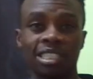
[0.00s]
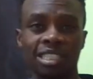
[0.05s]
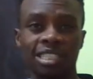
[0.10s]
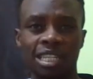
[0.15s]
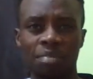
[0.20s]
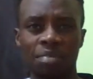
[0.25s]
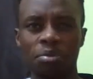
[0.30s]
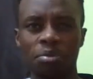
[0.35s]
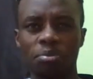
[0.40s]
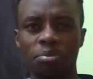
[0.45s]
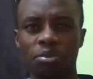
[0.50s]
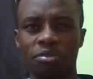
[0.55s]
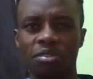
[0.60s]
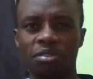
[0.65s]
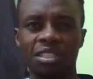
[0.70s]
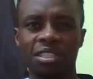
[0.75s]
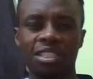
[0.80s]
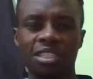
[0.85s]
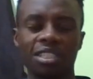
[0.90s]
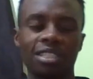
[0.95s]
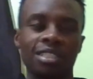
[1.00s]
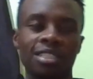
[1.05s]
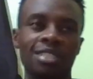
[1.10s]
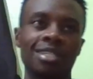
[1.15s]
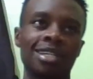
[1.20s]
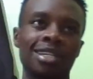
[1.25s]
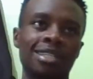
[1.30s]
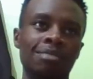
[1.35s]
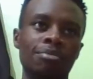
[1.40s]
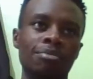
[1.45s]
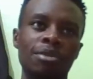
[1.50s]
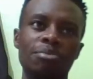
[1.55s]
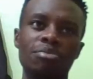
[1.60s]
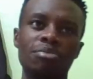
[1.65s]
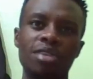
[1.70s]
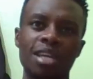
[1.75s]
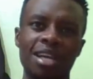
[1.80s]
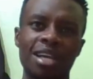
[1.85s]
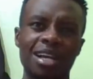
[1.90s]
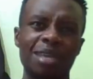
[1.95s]
that people faces is that
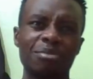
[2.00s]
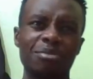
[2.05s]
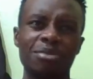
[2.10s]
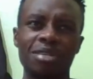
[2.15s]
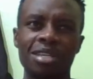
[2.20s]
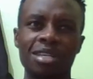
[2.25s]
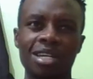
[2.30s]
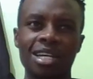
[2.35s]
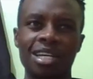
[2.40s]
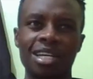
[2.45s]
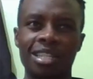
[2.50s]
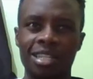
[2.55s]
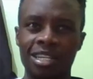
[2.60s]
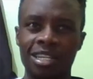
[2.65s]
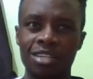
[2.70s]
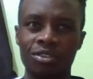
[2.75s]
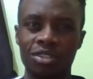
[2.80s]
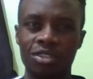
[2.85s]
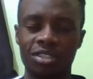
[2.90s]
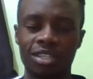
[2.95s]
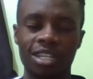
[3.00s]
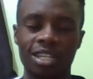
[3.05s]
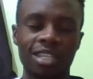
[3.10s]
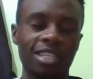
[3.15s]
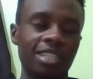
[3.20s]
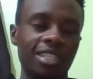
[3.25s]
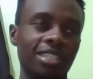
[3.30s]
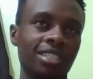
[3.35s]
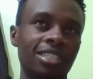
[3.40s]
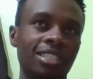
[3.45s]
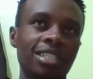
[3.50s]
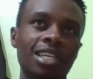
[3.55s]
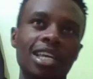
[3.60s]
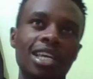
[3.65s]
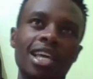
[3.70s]
maybe I come here, I train your strategy,